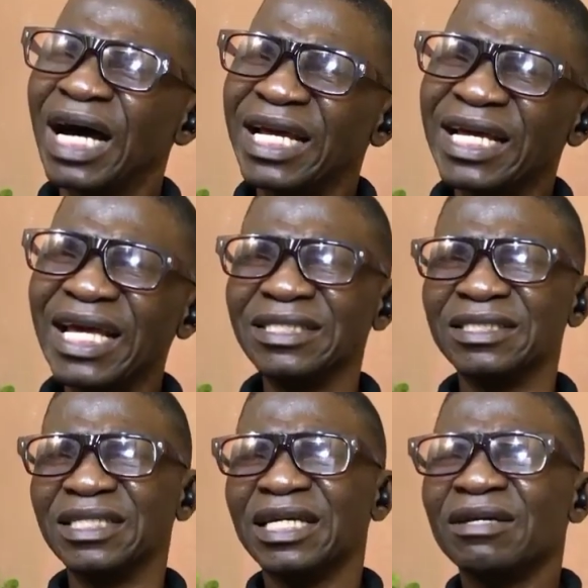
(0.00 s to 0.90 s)

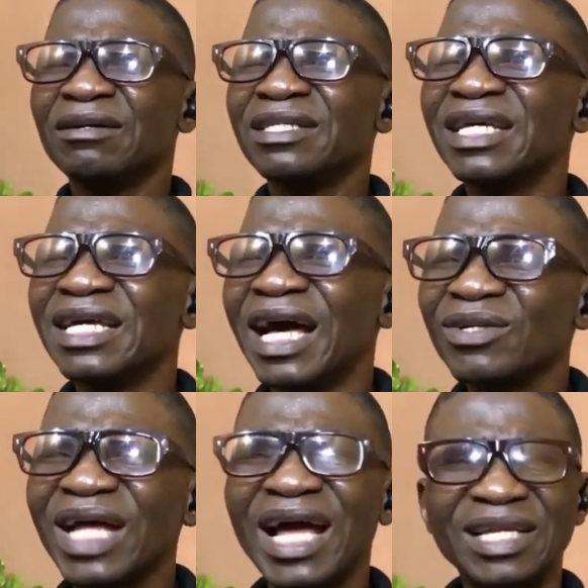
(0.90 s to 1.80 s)
Again,
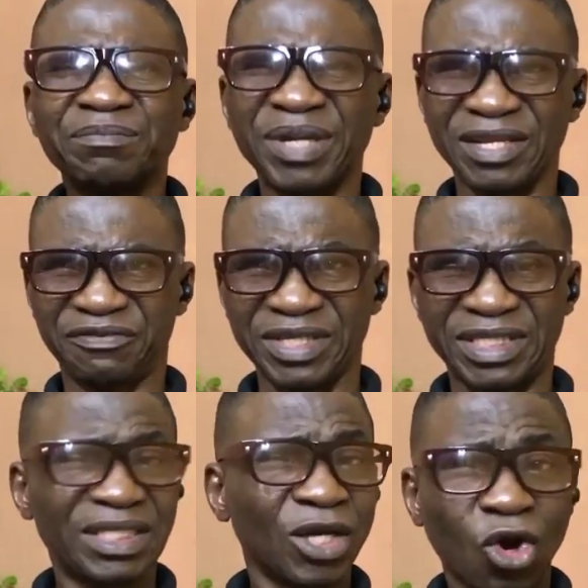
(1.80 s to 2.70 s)
another health
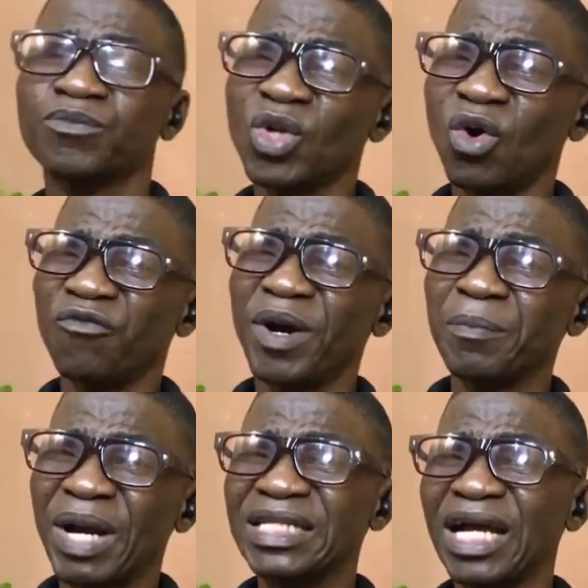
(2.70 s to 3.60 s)
benefit of
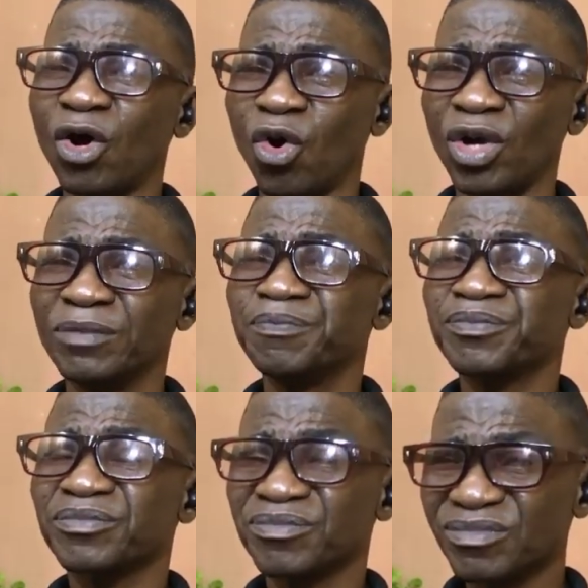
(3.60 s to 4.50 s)
palm kernel oil
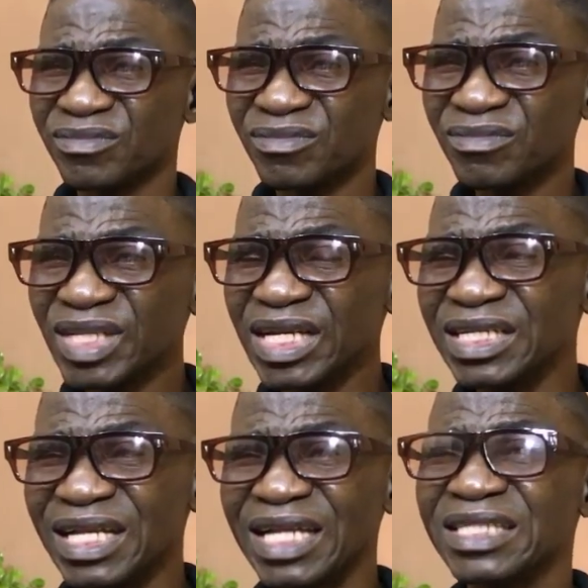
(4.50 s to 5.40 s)

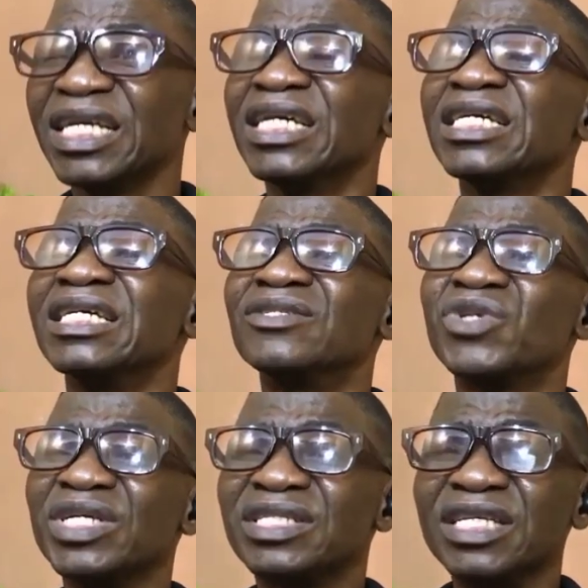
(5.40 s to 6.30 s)
is that
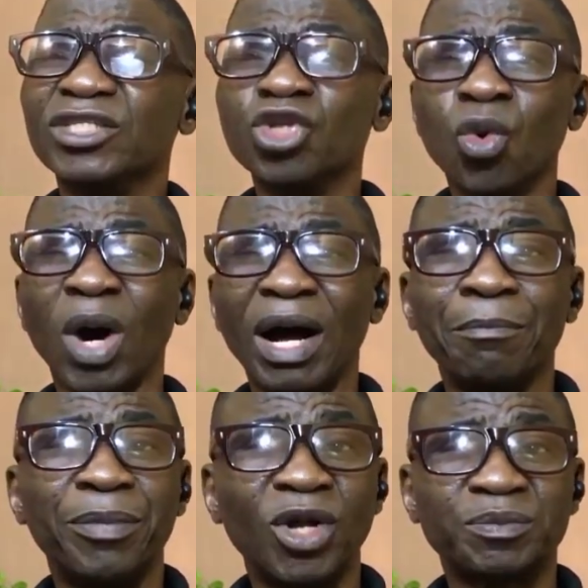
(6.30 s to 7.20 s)
it lower
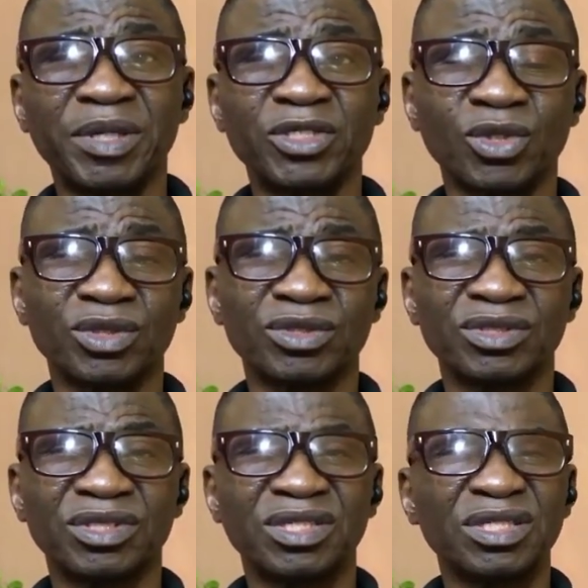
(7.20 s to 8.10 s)
blood pressure.
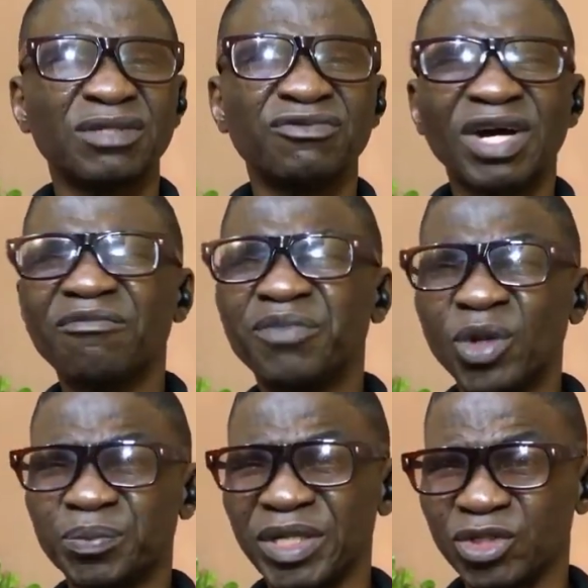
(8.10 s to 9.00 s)
If you have
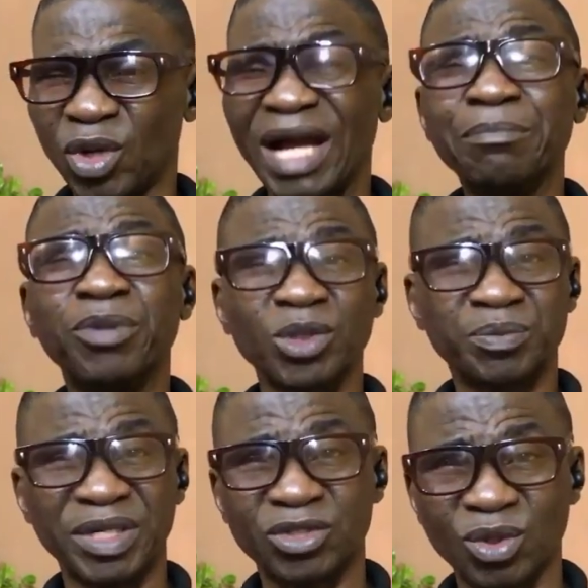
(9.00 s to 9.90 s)
high blood
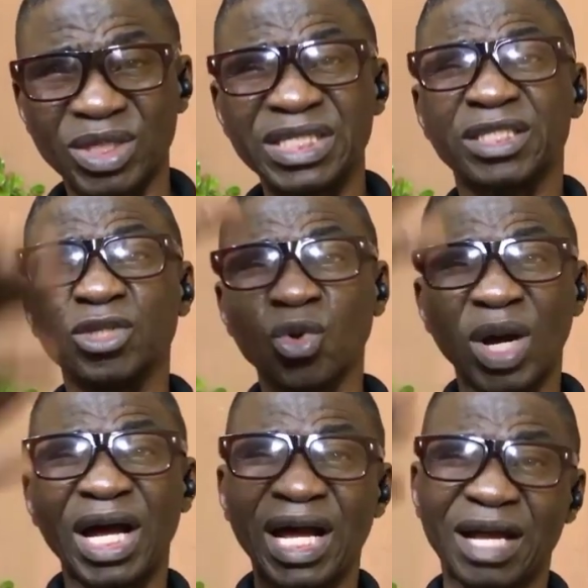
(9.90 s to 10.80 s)
pressure, it
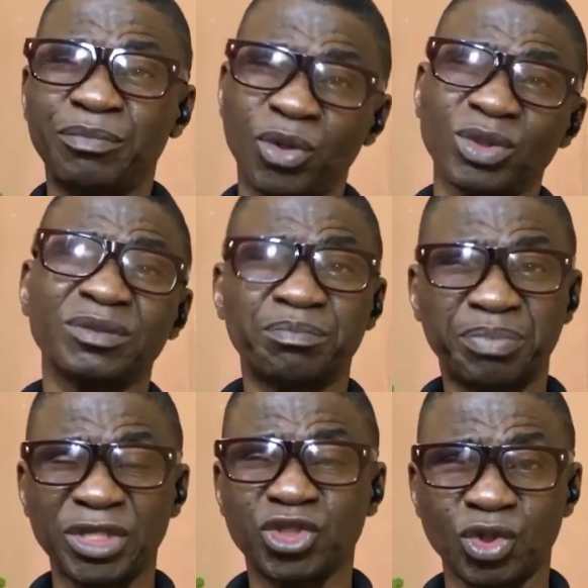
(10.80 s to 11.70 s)
lower high blood
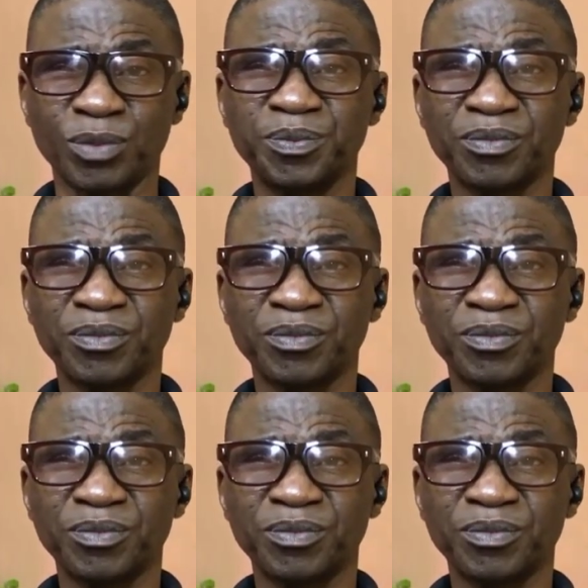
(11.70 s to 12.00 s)
pressure.